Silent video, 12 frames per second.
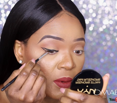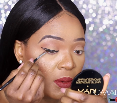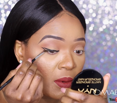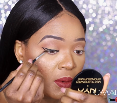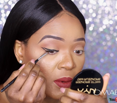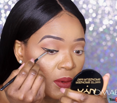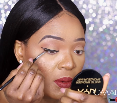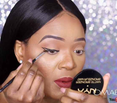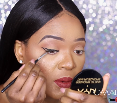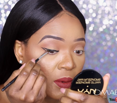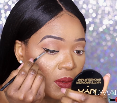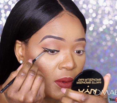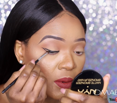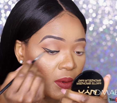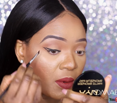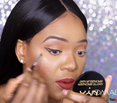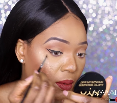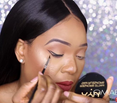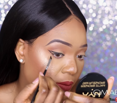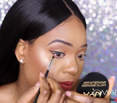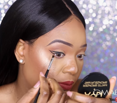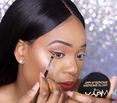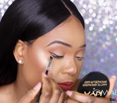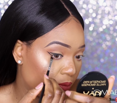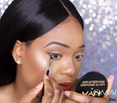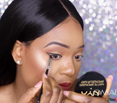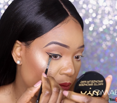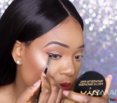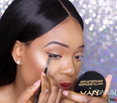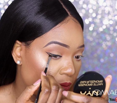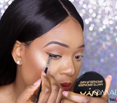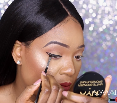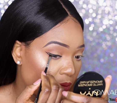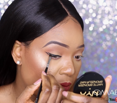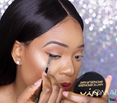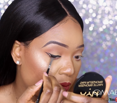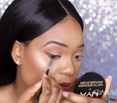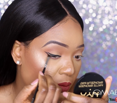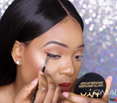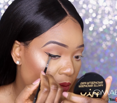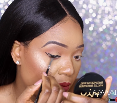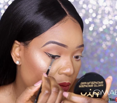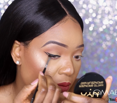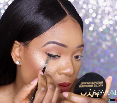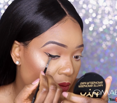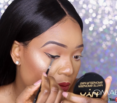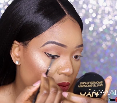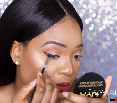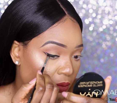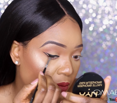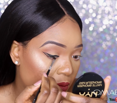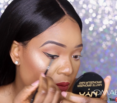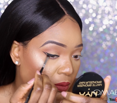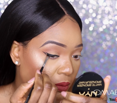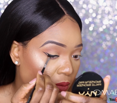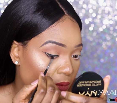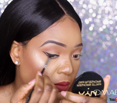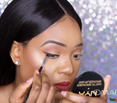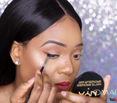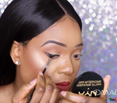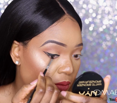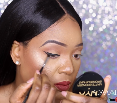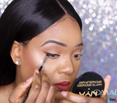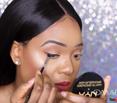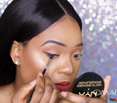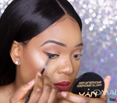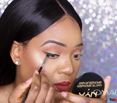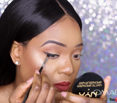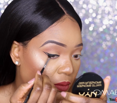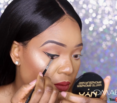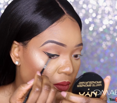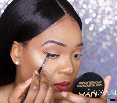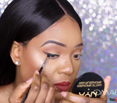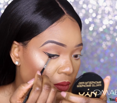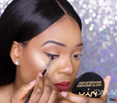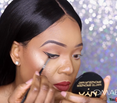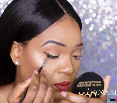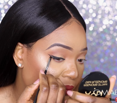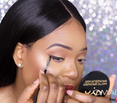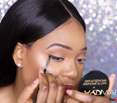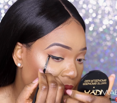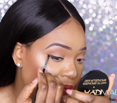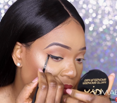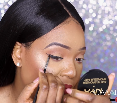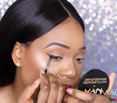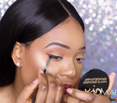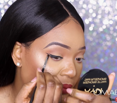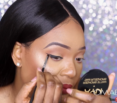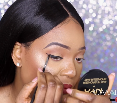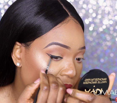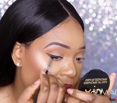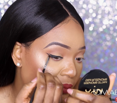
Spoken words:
(silence)